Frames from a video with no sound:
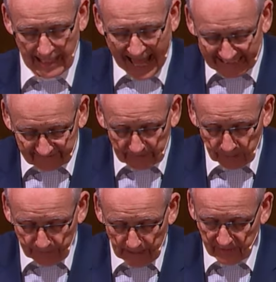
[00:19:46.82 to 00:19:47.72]
Actively
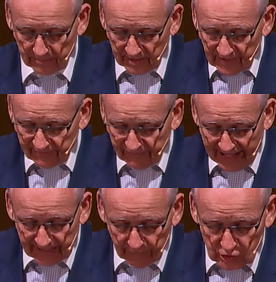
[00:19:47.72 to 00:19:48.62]
prepare them. And then
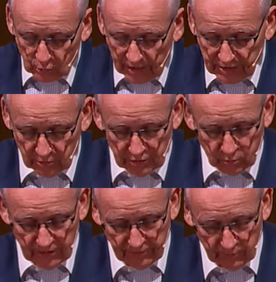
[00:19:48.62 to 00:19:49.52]
finally, verse 22 and
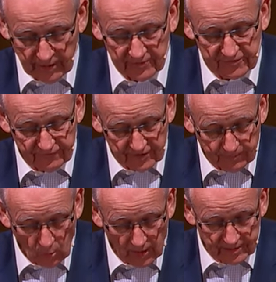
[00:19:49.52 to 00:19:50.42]
23 on this fifth
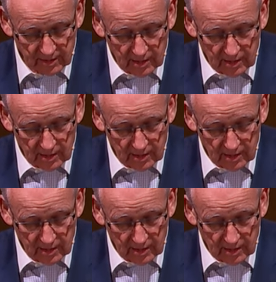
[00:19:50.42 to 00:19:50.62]
point